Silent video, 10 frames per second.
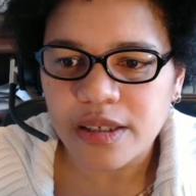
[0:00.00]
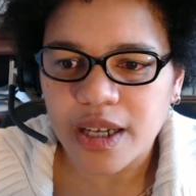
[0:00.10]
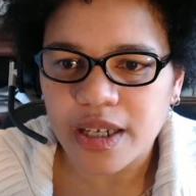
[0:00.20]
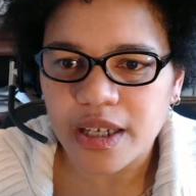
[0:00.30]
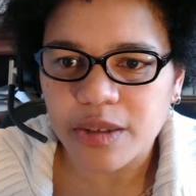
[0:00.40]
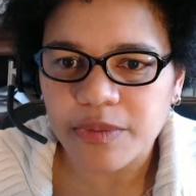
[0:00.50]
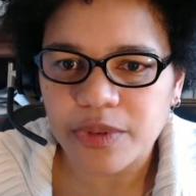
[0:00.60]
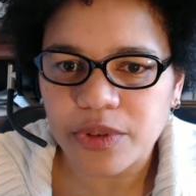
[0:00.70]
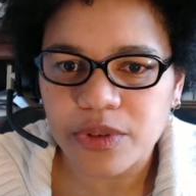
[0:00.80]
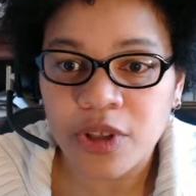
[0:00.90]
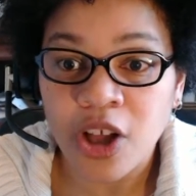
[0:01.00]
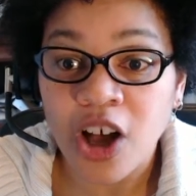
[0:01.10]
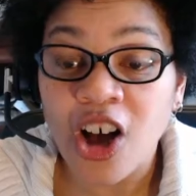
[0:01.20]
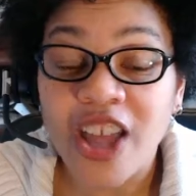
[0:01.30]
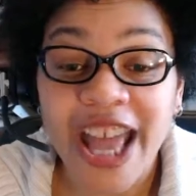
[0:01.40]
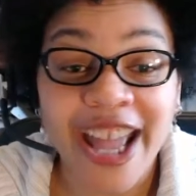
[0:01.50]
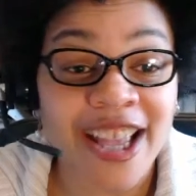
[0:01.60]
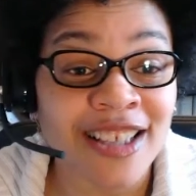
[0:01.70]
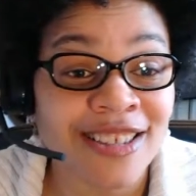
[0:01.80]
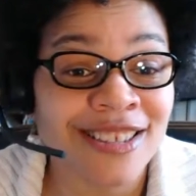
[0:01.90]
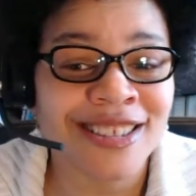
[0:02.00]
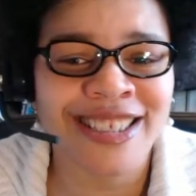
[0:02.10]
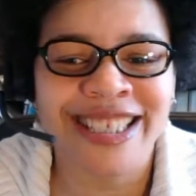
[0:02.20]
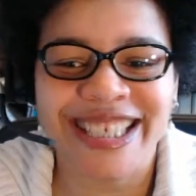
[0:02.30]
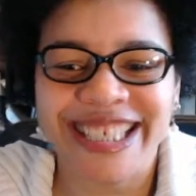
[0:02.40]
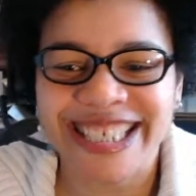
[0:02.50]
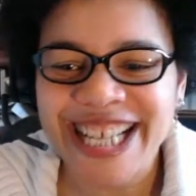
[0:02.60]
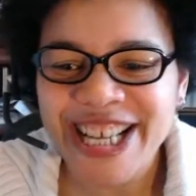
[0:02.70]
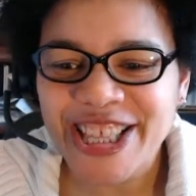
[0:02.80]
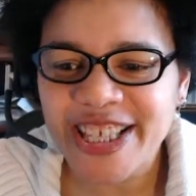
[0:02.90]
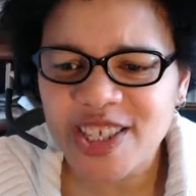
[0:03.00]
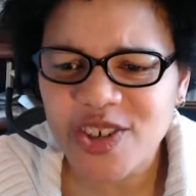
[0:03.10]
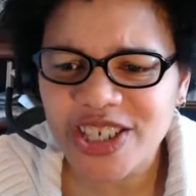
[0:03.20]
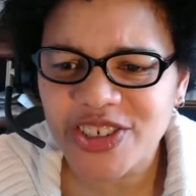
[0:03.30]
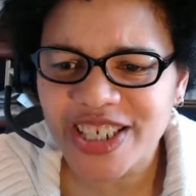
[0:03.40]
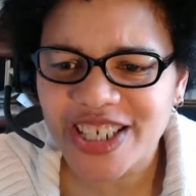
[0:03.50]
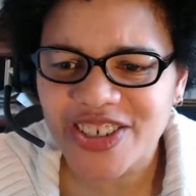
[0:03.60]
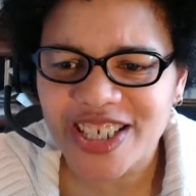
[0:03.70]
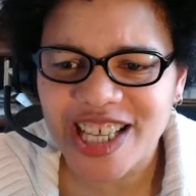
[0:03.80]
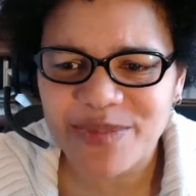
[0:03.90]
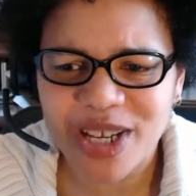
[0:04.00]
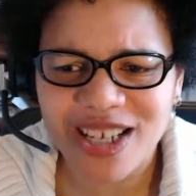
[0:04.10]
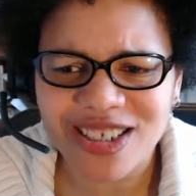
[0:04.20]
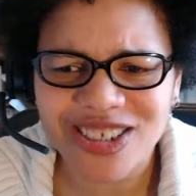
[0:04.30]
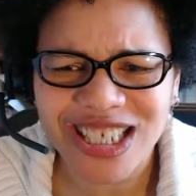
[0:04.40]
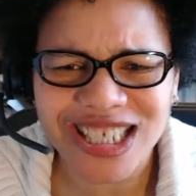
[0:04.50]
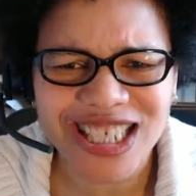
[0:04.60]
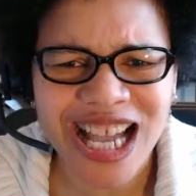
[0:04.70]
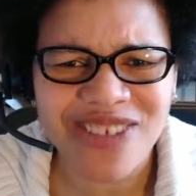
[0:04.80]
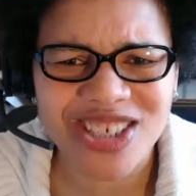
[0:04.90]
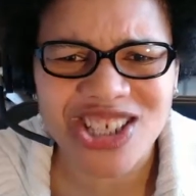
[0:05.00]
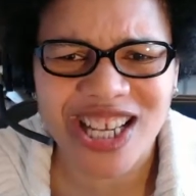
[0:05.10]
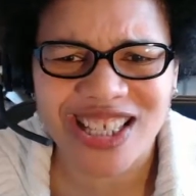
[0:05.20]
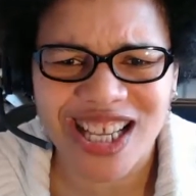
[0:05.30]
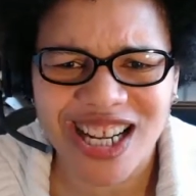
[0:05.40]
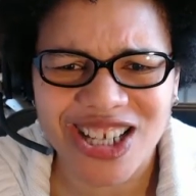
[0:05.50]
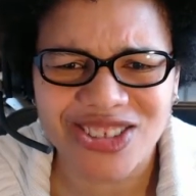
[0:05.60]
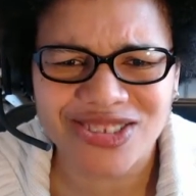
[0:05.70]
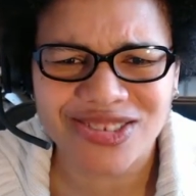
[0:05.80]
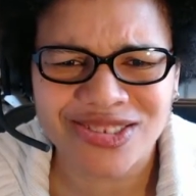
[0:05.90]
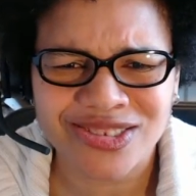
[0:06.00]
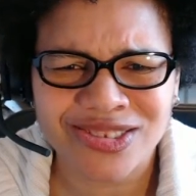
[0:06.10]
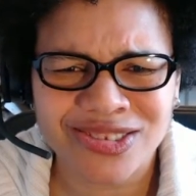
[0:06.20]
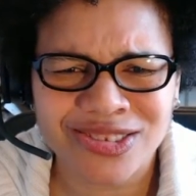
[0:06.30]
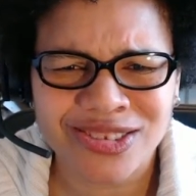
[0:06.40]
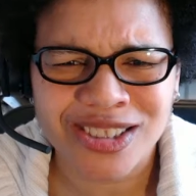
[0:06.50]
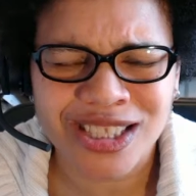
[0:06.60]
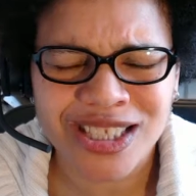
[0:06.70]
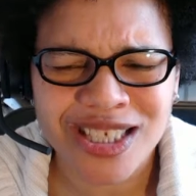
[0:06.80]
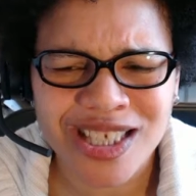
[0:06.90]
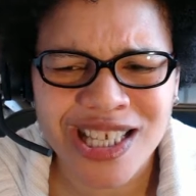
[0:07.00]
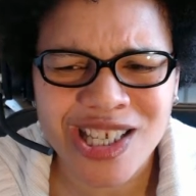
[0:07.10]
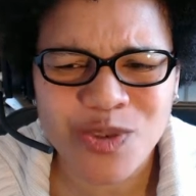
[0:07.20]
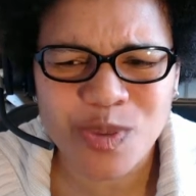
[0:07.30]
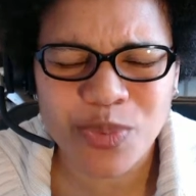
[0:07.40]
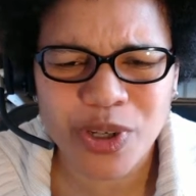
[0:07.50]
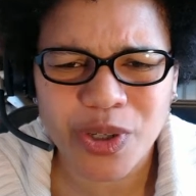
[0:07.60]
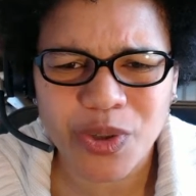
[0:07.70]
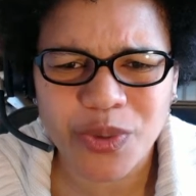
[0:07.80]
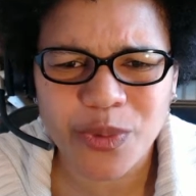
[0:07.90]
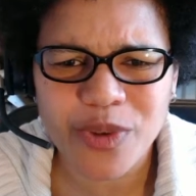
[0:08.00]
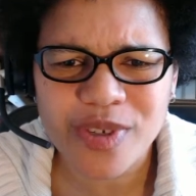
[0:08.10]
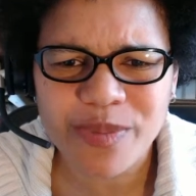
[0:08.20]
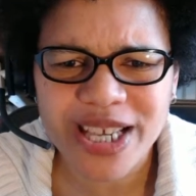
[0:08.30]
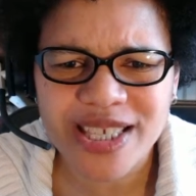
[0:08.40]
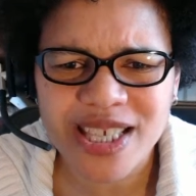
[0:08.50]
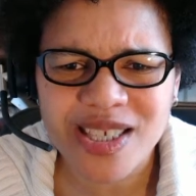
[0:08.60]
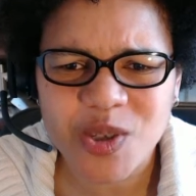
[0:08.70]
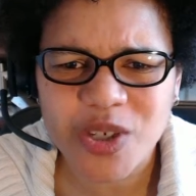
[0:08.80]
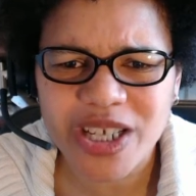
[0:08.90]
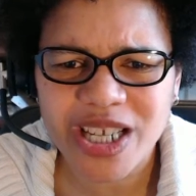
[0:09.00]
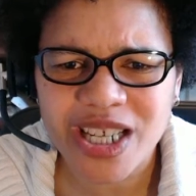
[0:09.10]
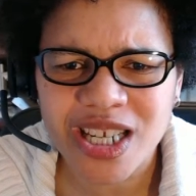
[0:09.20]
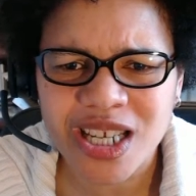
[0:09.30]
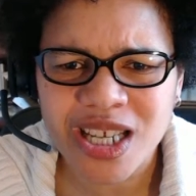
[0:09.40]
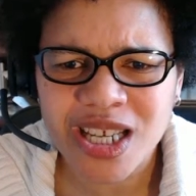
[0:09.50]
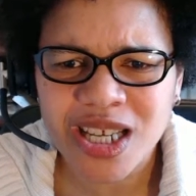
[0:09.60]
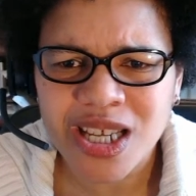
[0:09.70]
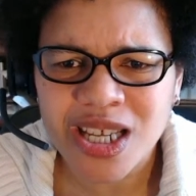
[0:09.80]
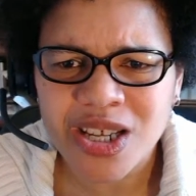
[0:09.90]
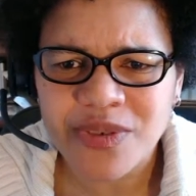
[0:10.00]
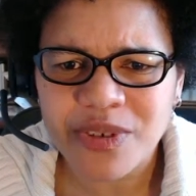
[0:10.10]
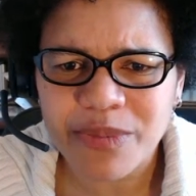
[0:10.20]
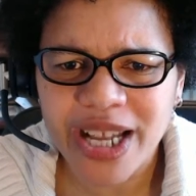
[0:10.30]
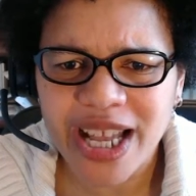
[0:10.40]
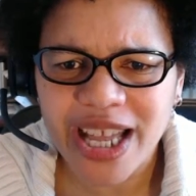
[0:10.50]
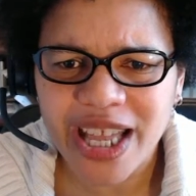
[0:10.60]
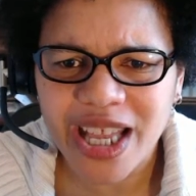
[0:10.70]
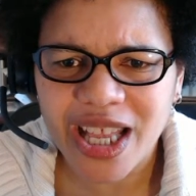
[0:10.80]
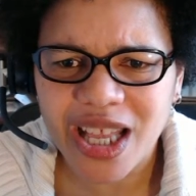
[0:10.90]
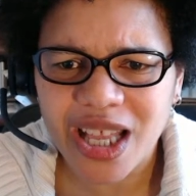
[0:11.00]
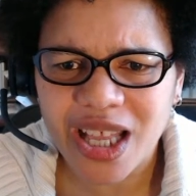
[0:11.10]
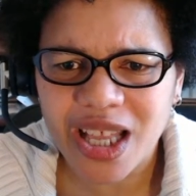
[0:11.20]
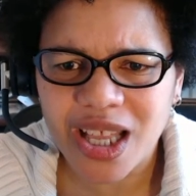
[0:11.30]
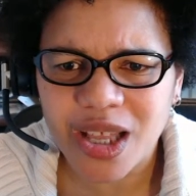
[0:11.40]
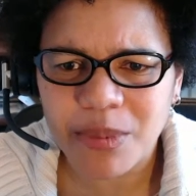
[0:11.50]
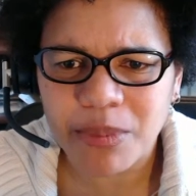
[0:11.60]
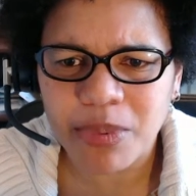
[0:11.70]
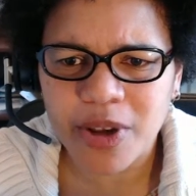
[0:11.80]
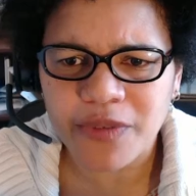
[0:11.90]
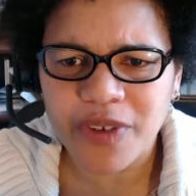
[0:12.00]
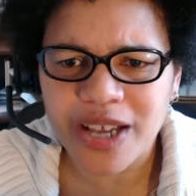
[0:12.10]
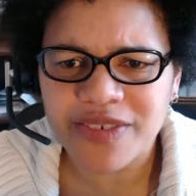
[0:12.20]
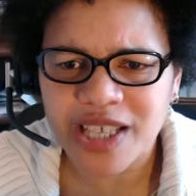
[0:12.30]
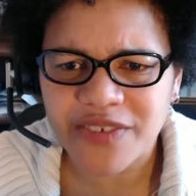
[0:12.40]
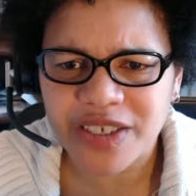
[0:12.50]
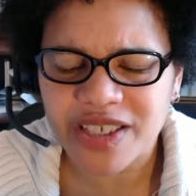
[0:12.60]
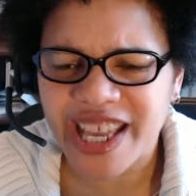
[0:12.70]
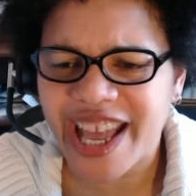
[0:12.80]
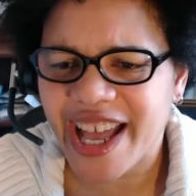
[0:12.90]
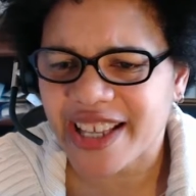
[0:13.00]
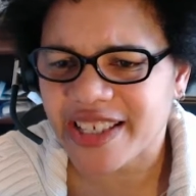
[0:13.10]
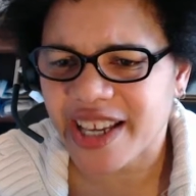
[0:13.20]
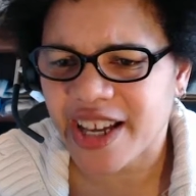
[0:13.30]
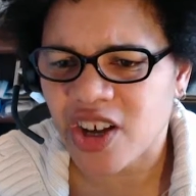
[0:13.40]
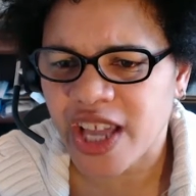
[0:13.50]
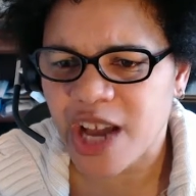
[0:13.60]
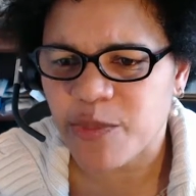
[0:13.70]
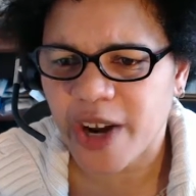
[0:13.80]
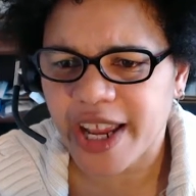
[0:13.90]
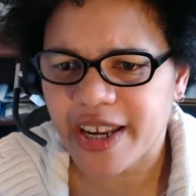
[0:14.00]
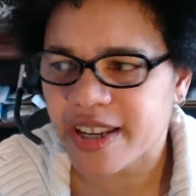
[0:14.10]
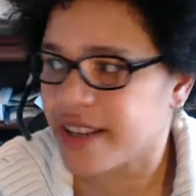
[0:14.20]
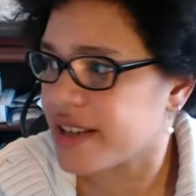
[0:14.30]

Not helpful. Okay. Let's go into another example. I'm going to have to check that out. Z equals 0.03. What was my Z-score again? For my height, 0.57. Yeah. Okay, I'm right.